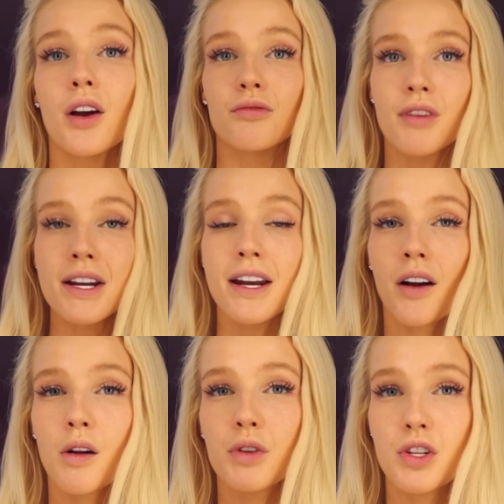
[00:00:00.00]
right
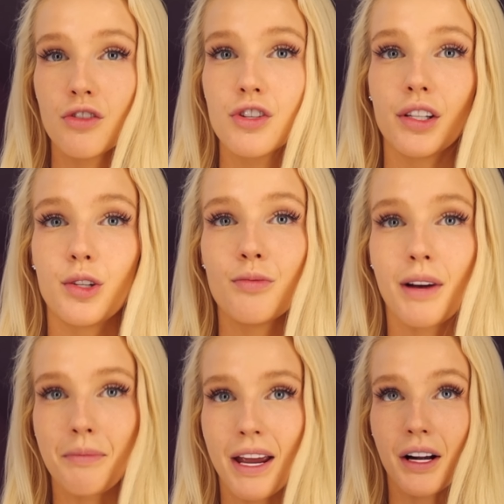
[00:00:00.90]
now I would usually do my
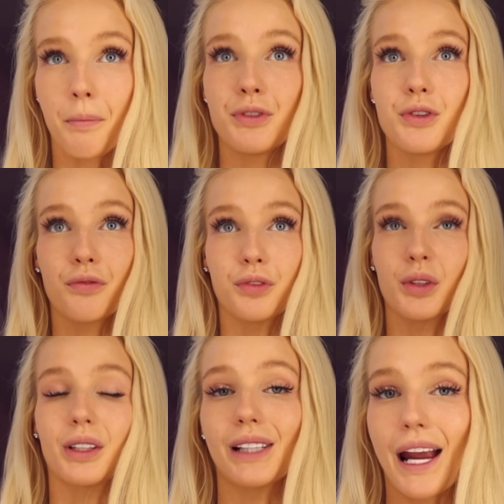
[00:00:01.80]
makeup and do full
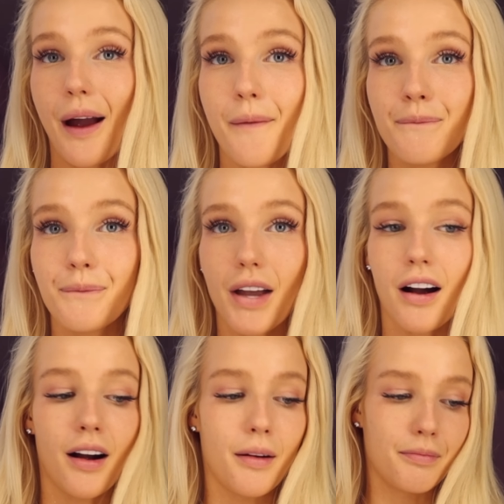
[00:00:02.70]
glam,
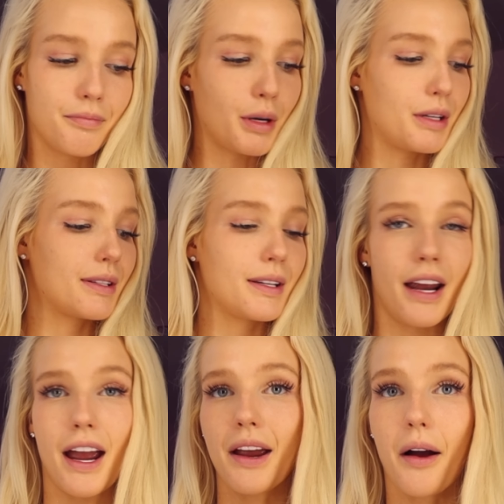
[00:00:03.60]
um, but
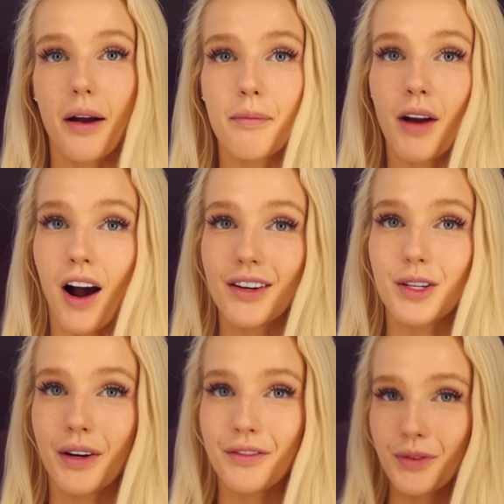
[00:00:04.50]
today I'm not
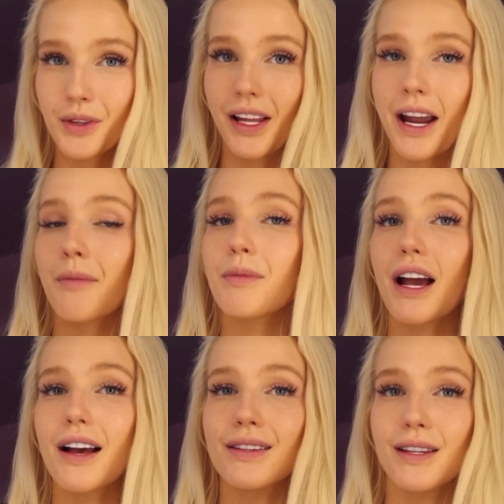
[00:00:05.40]
doing full glam
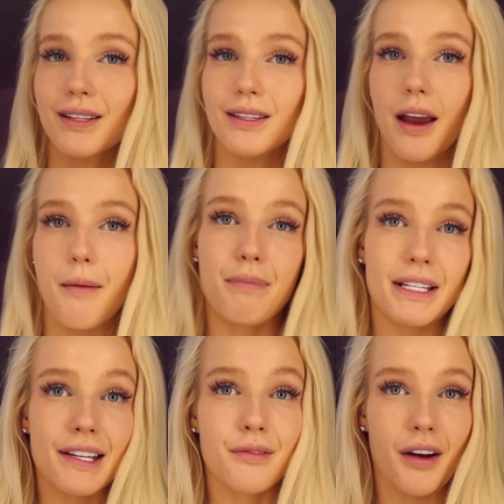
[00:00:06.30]
because this is a
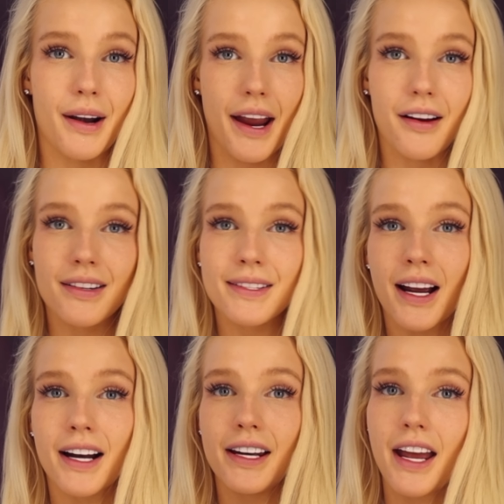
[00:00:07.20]
busy run errands
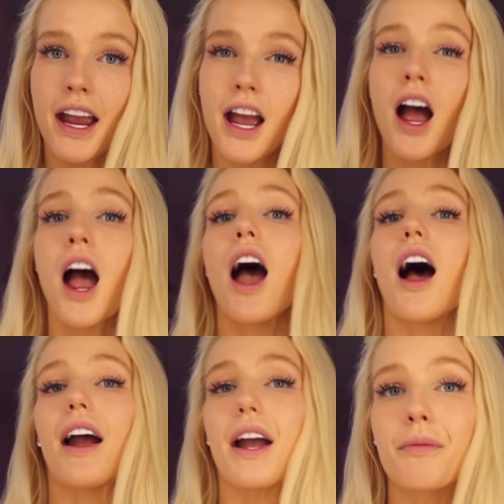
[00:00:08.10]
kind of day.
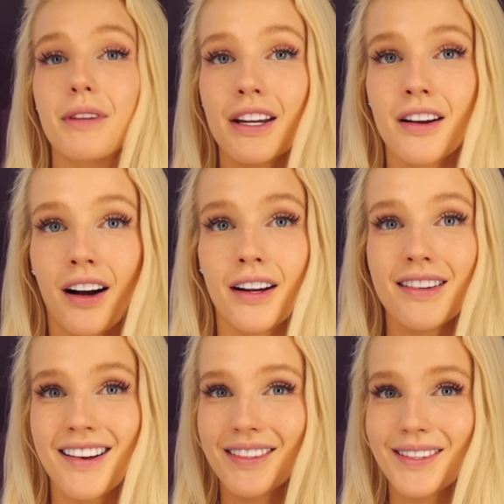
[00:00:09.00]
I am getting
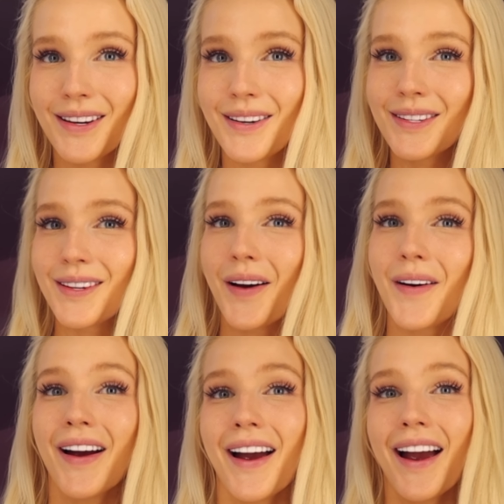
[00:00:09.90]
content still, so